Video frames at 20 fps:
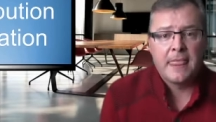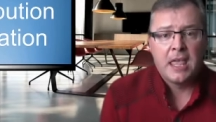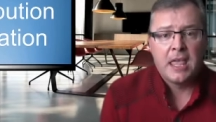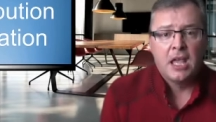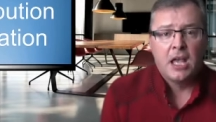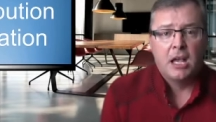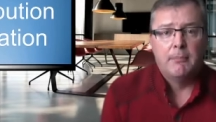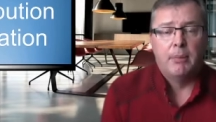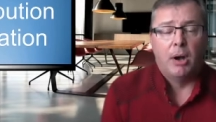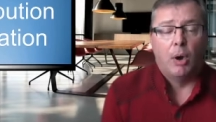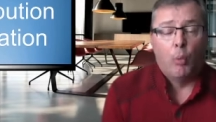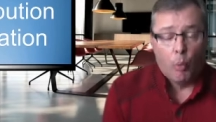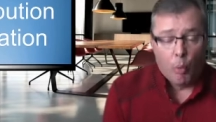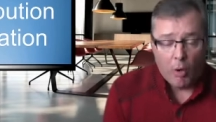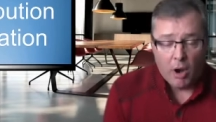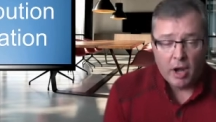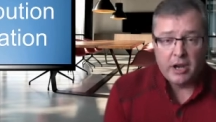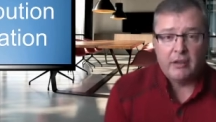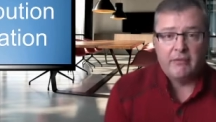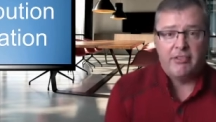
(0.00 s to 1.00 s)
but one
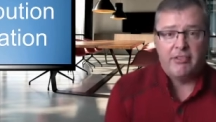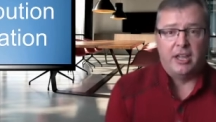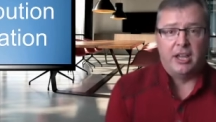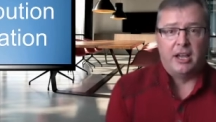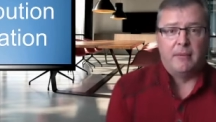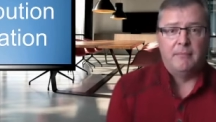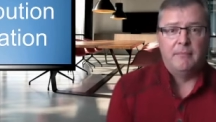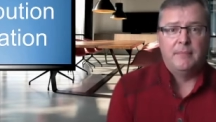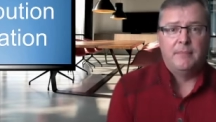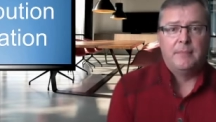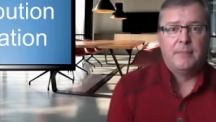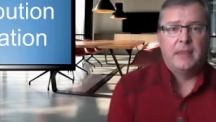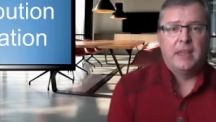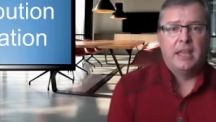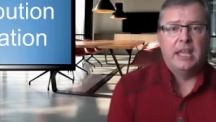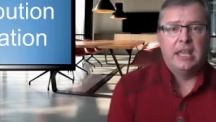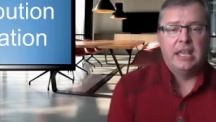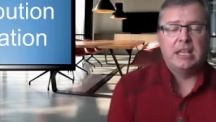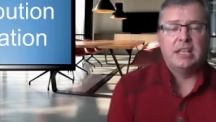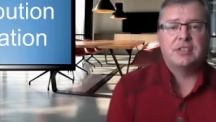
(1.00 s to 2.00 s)
of them
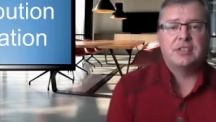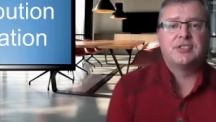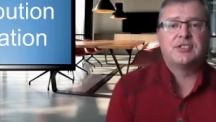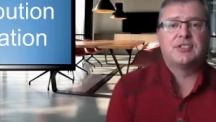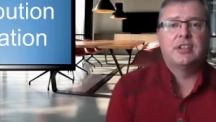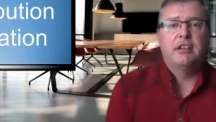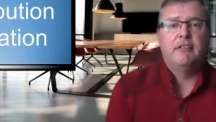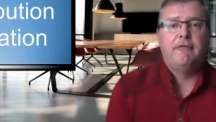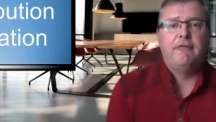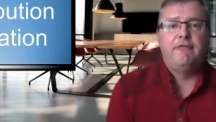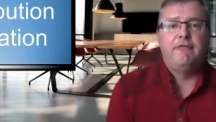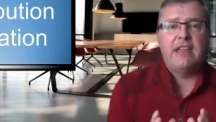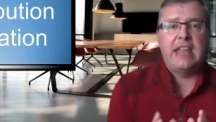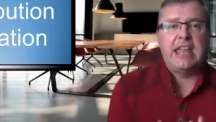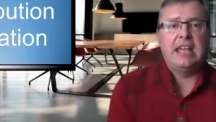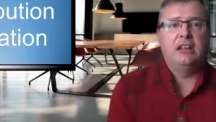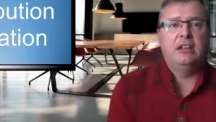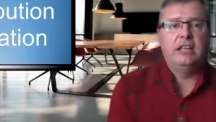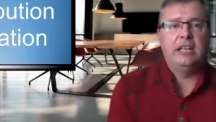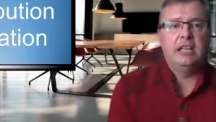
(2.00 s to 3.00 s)
is
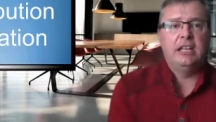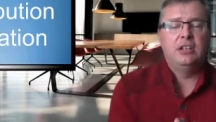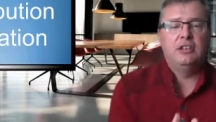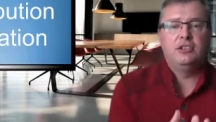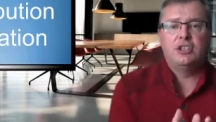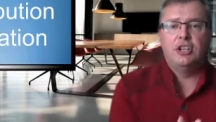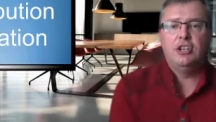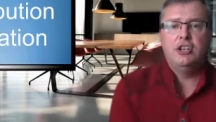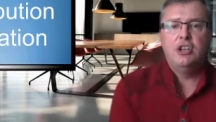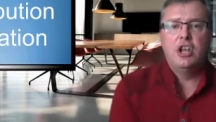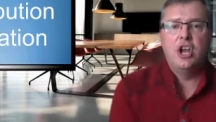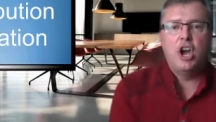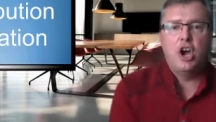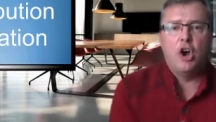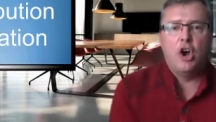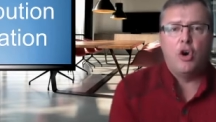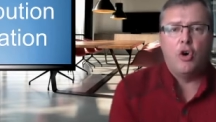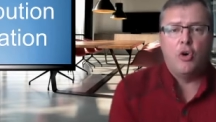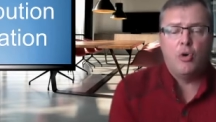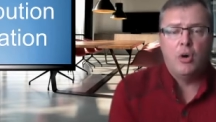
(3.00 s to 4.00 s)
failing to
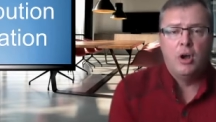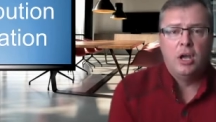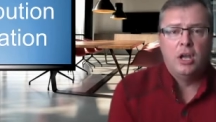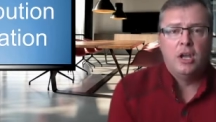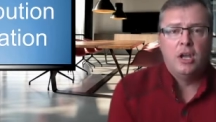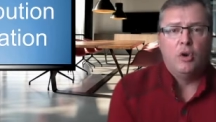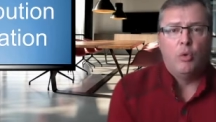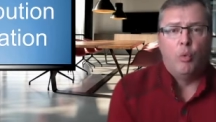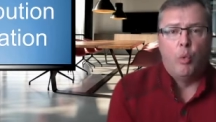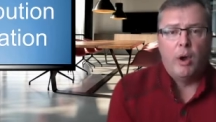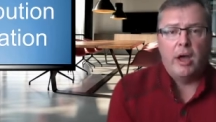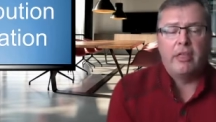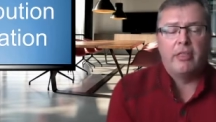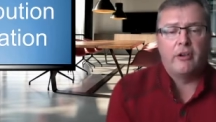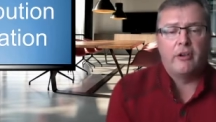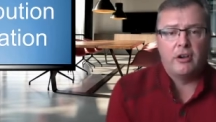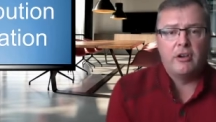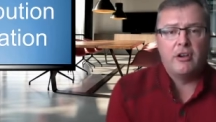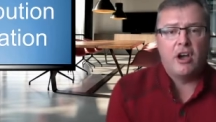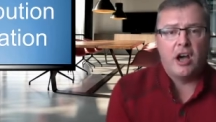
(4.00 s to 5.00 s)
know whether or
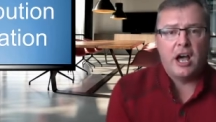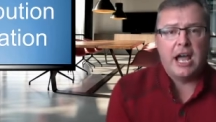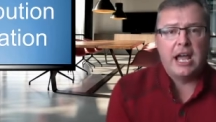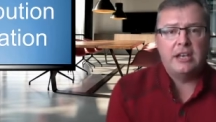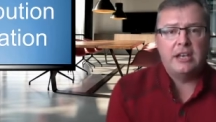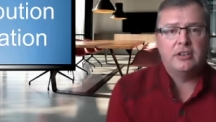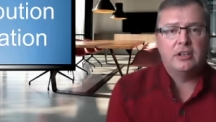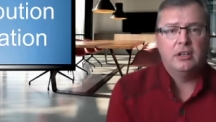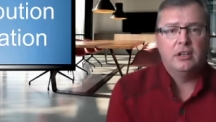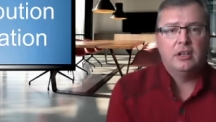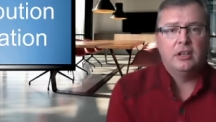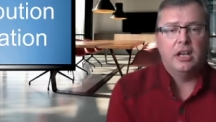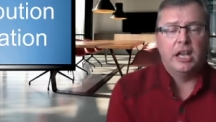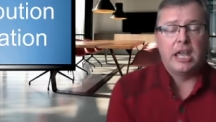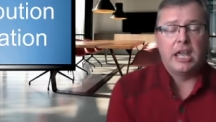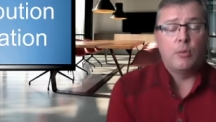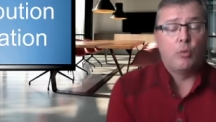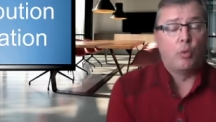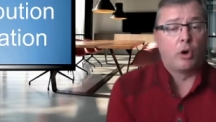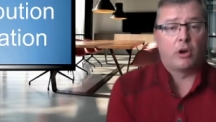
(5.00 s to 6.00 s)
not a
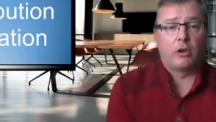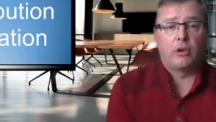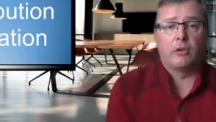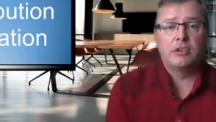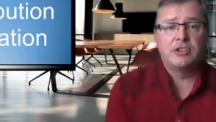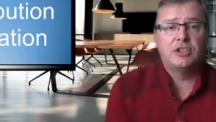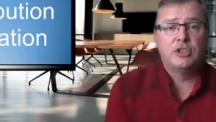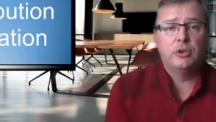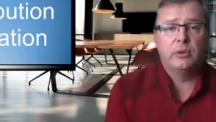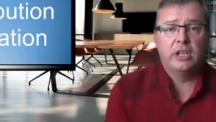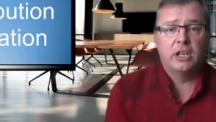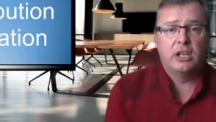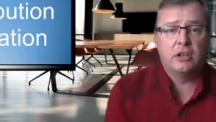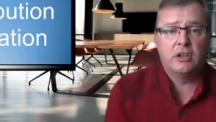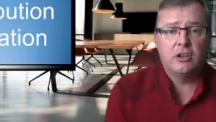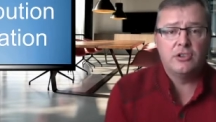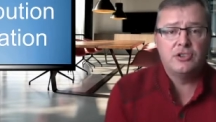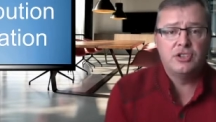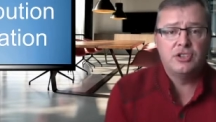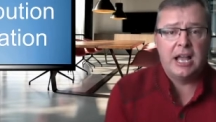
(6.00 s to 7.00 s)
worker is doing a good
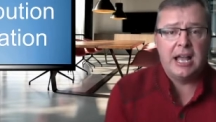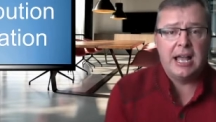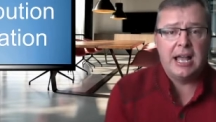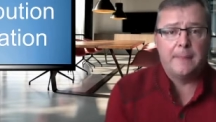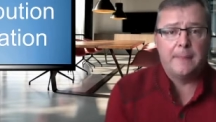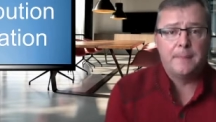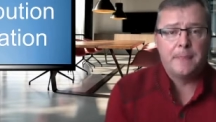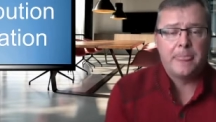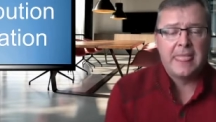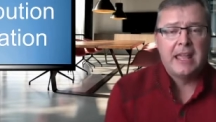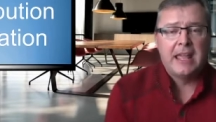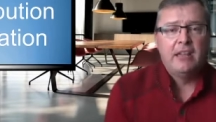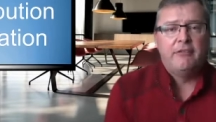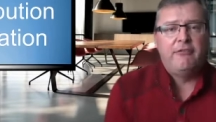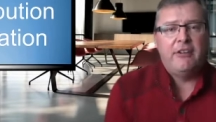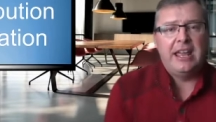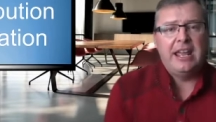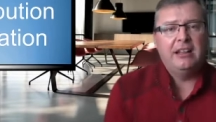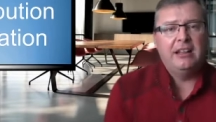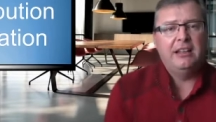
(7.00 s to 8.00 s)
job,
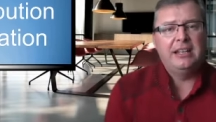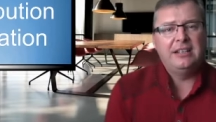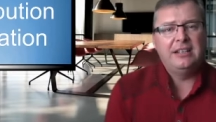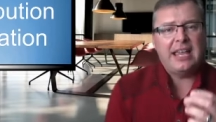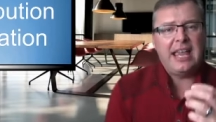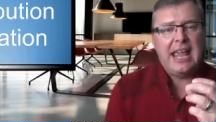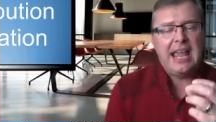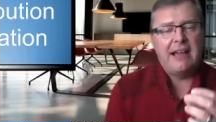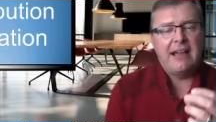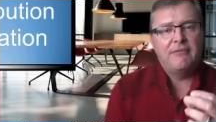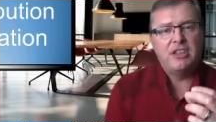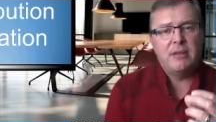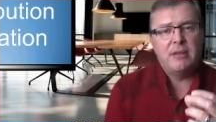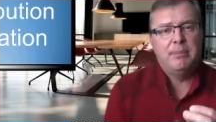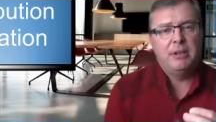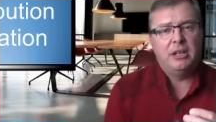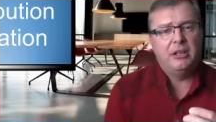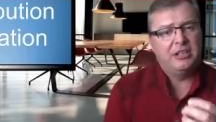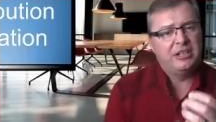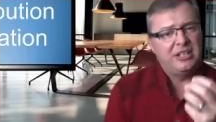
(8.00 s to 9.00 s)
failing to have the
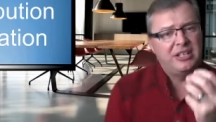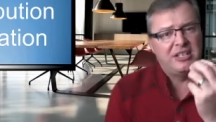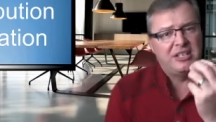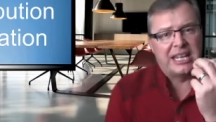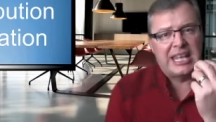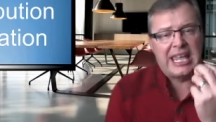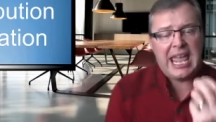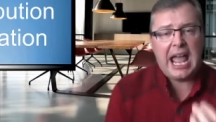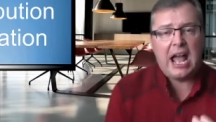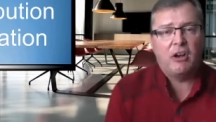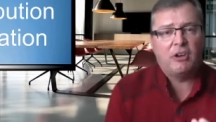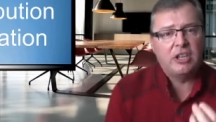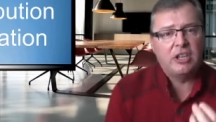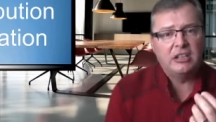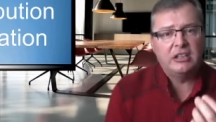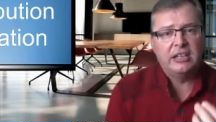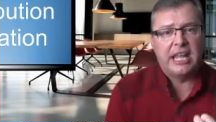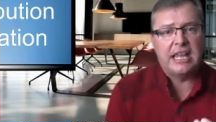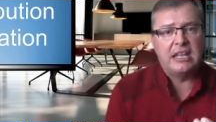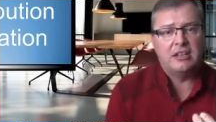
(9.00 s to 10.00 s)
ability to
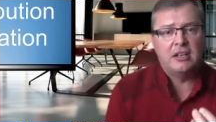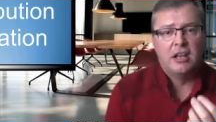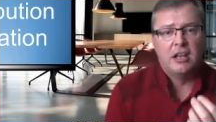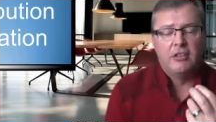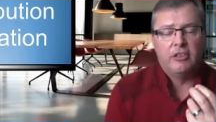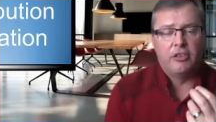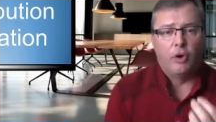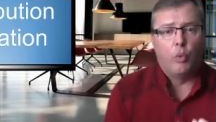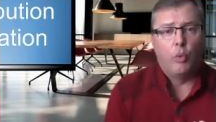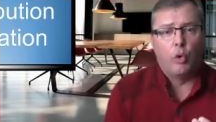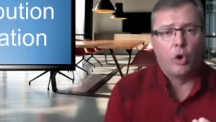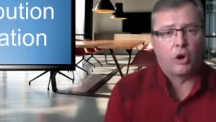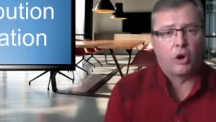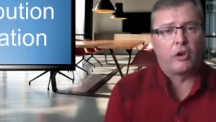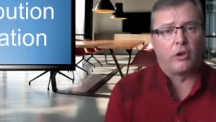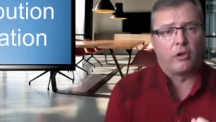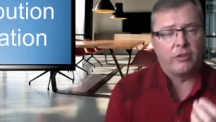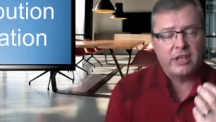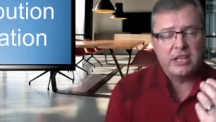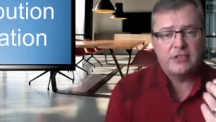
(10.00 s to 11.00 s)
calculate the worker.
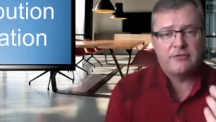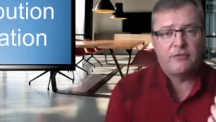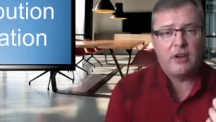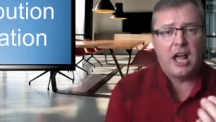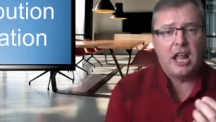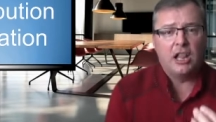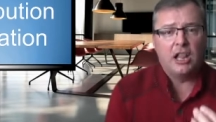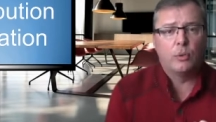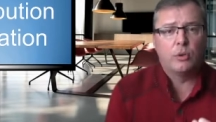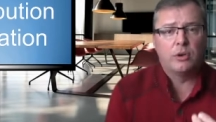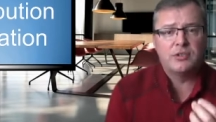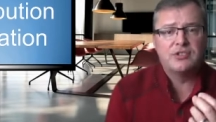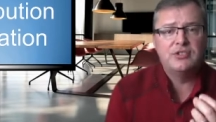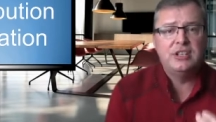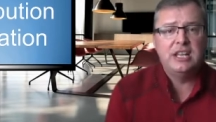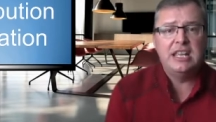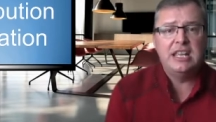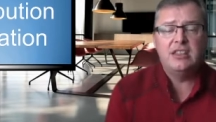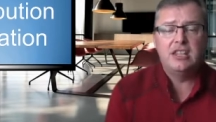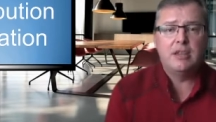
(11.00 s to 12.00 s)
These followers
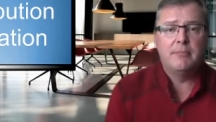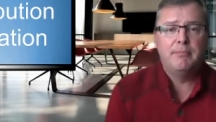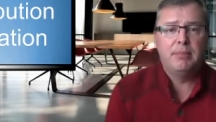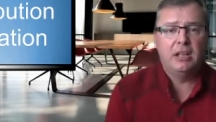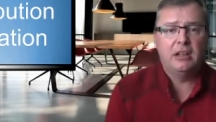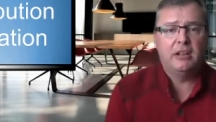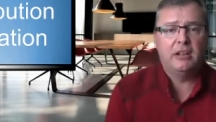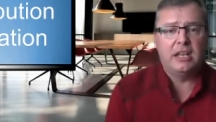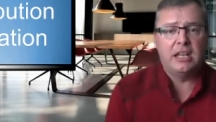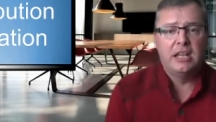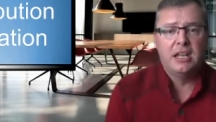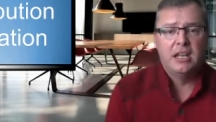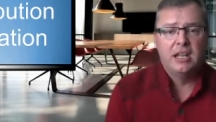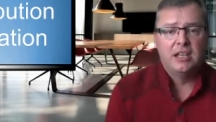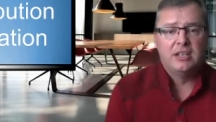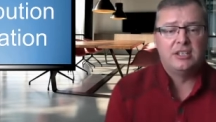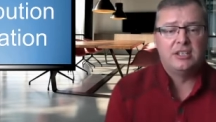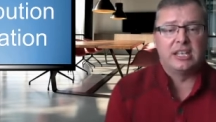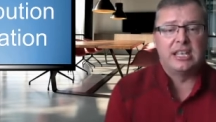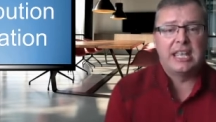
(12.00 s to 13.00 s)
need the ability
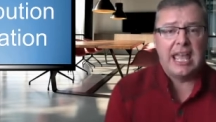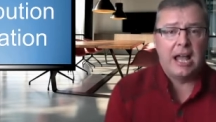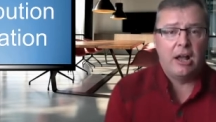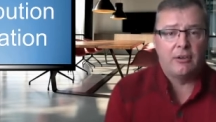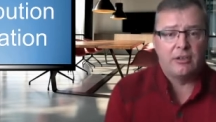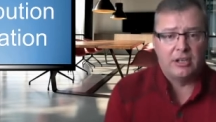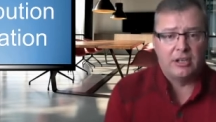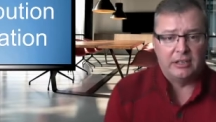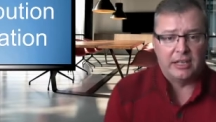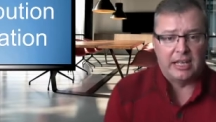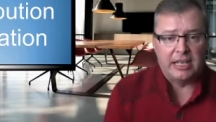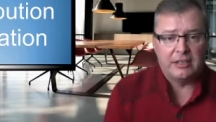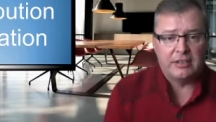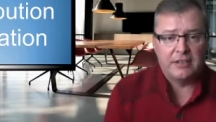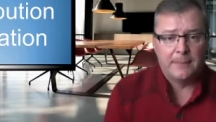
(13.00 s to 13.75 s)
to calculate.